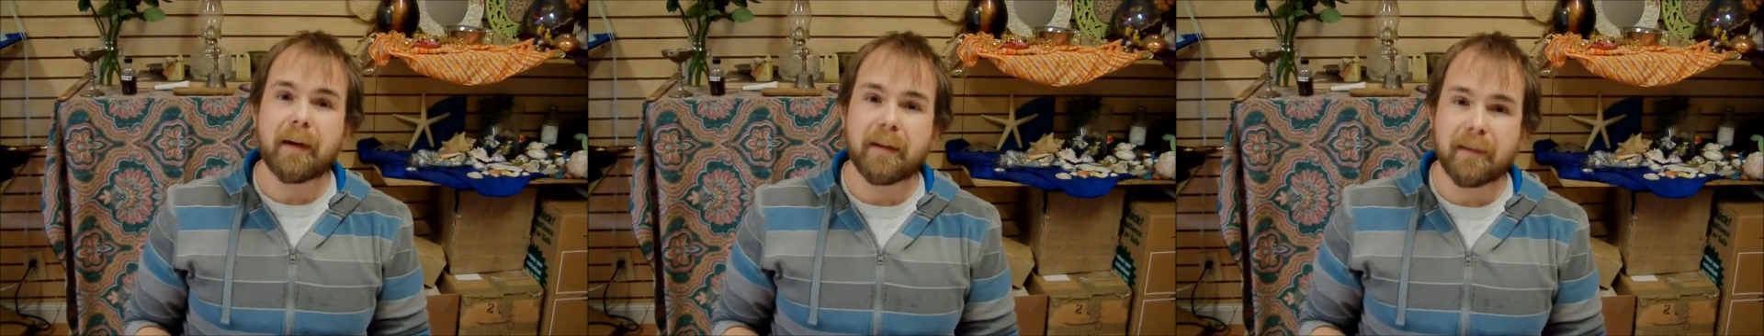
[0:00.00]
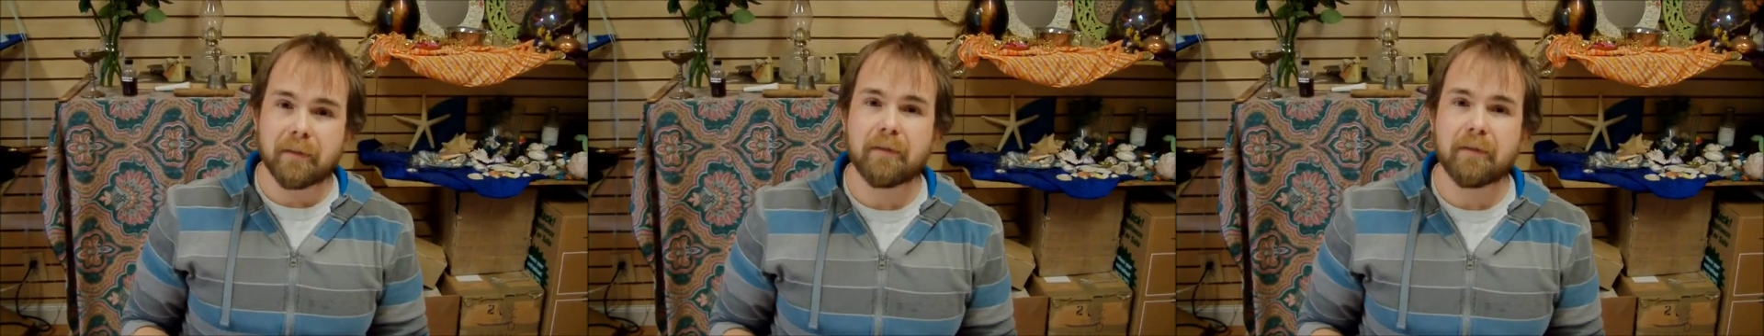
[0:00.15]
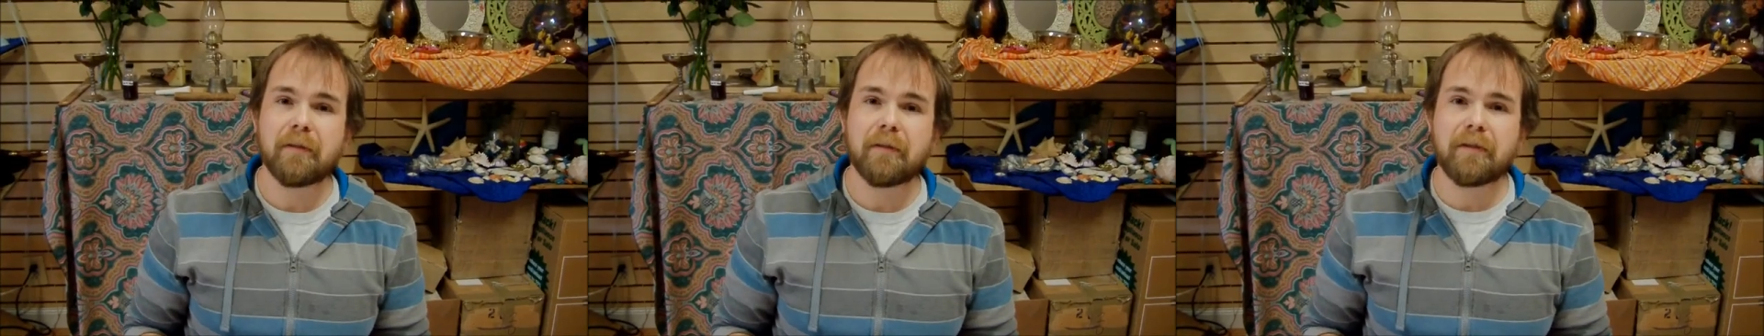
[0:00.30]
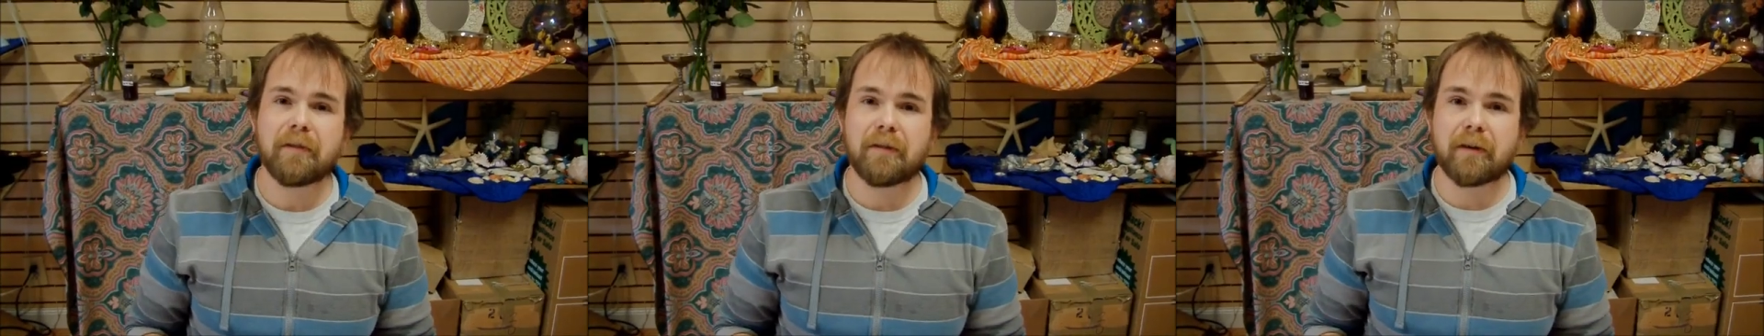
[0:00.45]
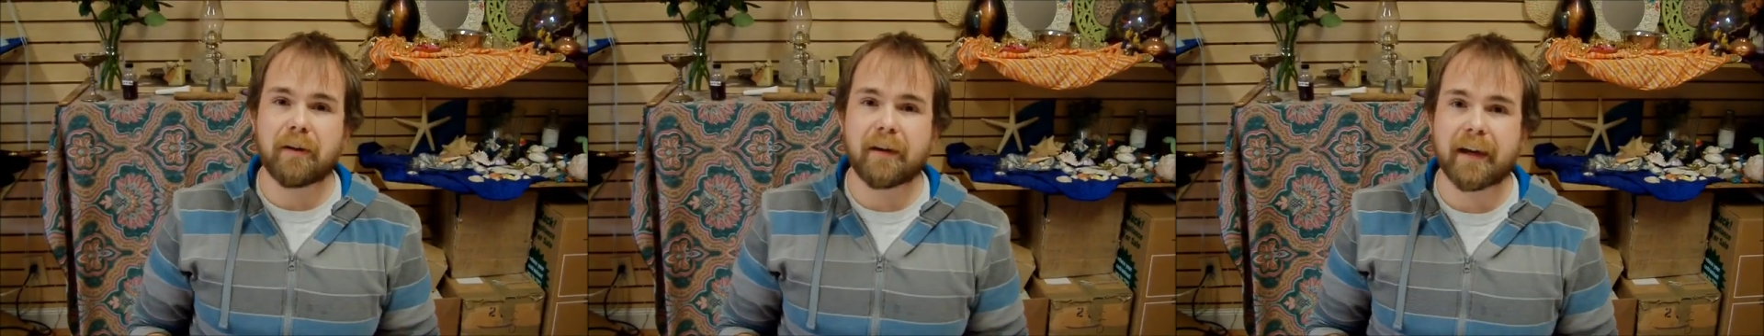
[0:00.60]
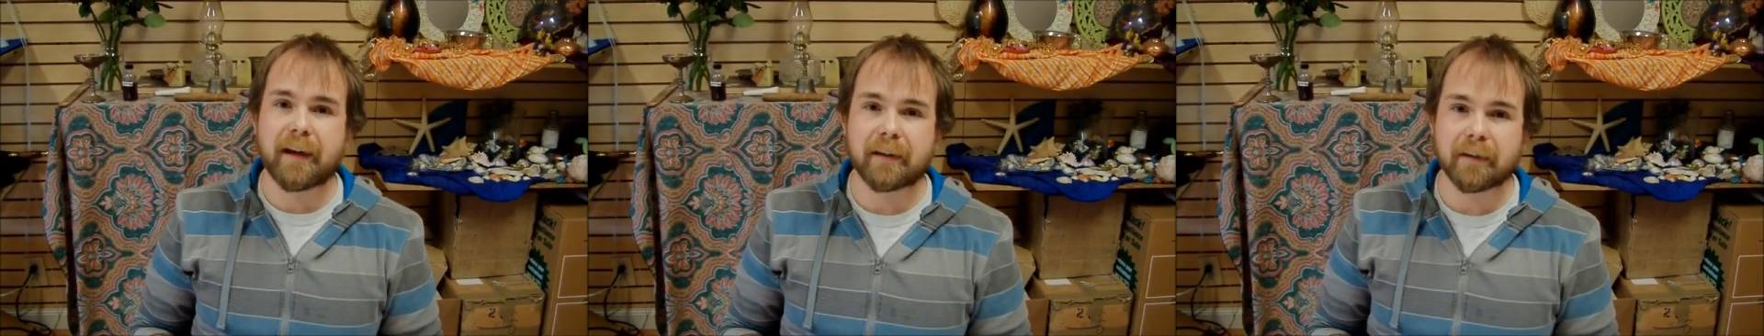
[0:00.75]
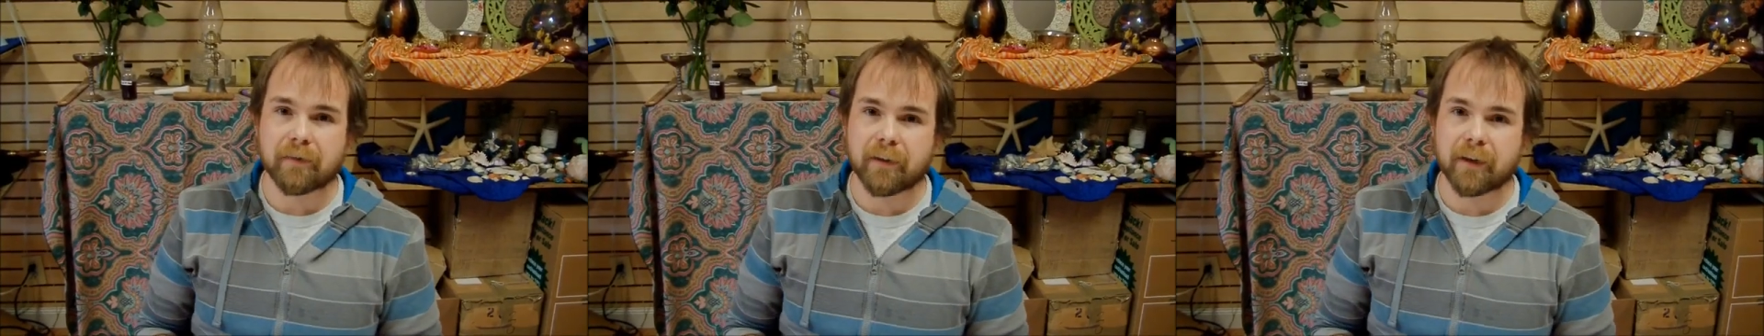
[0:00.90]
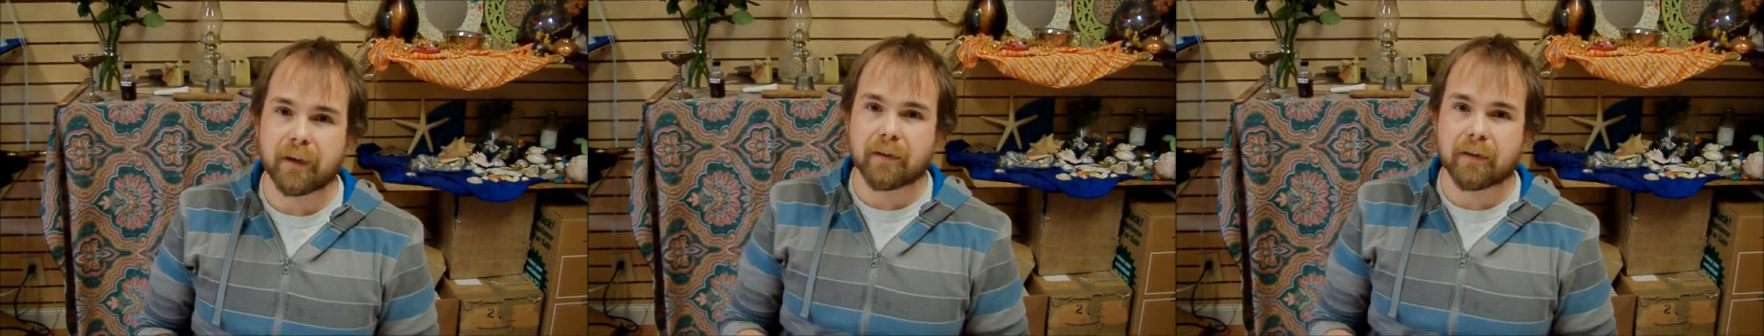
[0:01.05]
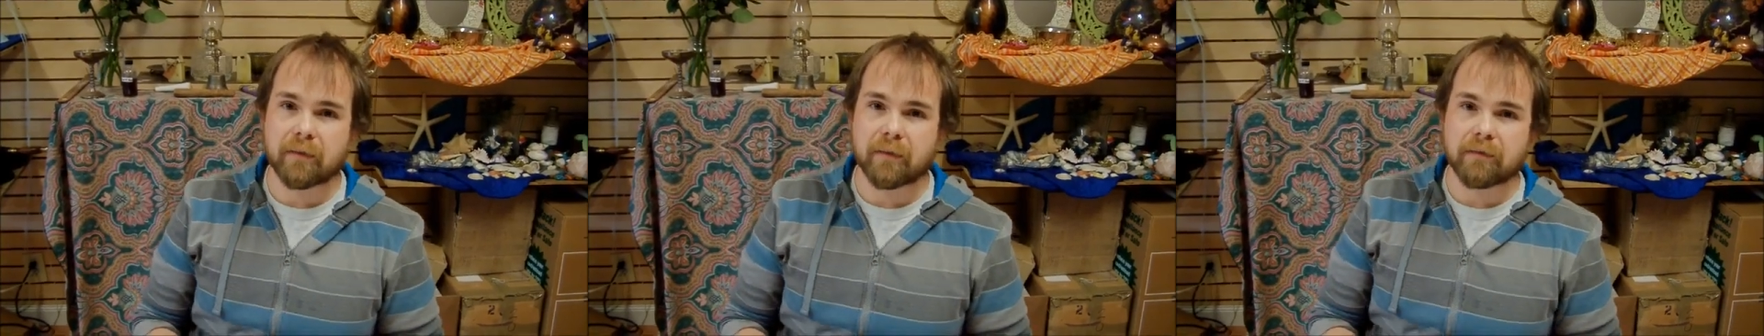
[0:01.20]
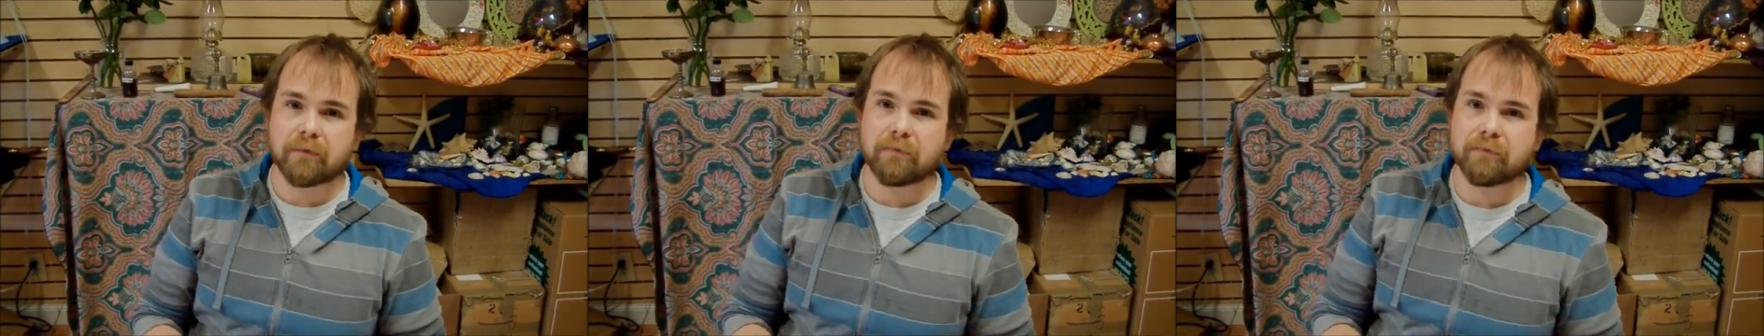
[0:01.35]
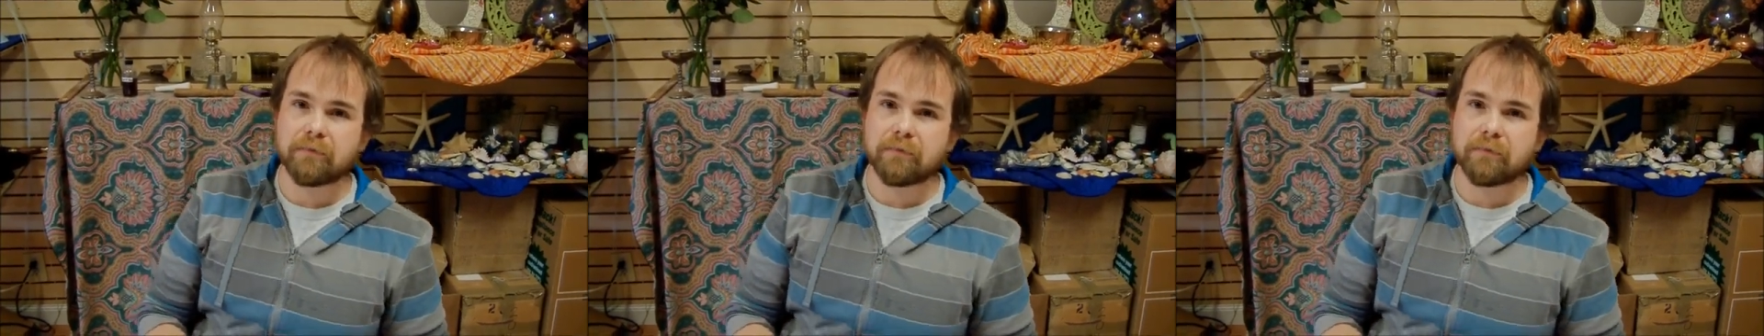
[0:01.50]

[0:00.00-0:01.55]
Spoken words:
and start activating.